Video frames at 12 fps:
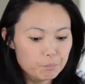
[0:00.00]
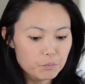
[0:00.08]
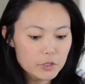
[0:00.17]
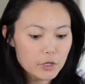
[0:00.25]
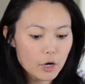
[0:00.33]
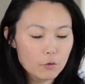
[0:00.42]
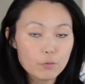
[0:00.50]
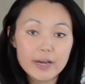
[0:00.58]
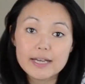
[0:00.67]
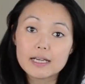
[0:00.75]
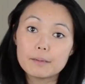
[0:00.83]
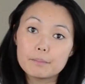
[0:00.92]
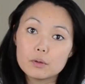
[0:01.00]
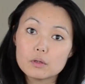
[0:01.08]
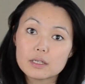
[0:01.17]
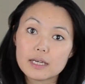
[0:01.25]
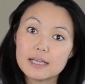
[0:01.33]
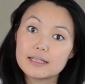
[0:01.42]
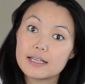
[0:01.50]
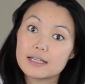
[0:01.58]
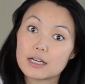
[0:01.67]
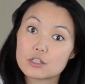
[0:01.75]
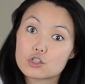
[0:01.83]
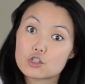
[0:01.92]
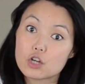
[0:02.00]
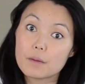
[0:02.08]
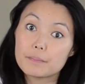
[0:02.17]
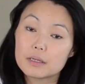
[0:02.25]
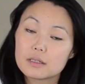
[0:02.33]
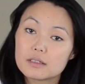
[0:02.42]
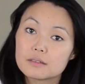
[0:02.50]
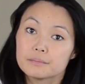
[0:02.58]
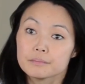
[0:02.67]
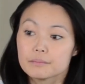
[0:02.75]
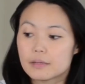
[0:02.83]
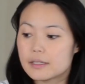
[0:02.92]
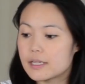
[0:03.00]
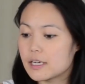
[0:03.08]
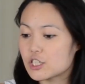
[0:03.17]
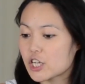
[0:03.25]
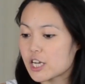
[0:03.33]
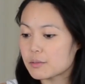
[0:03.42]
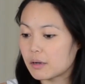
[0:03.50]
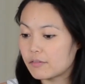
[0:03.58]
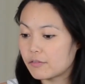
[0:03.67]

reading a book, and then I stop, and then I change my